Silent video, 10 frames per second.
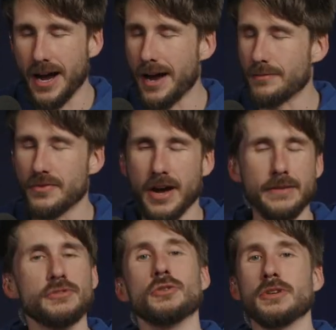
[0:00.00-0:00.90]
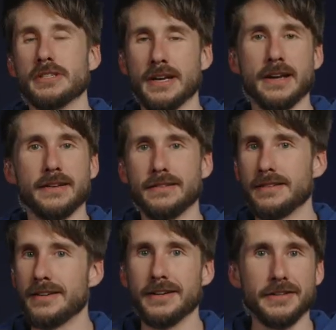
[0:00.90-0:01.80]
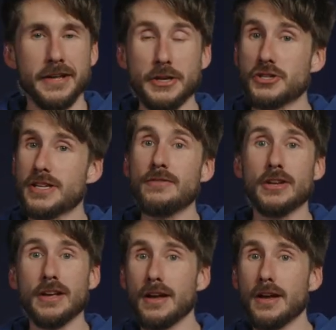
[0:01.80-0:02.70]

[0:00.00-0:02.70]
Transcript: I'm I'm so excited, uh, and just even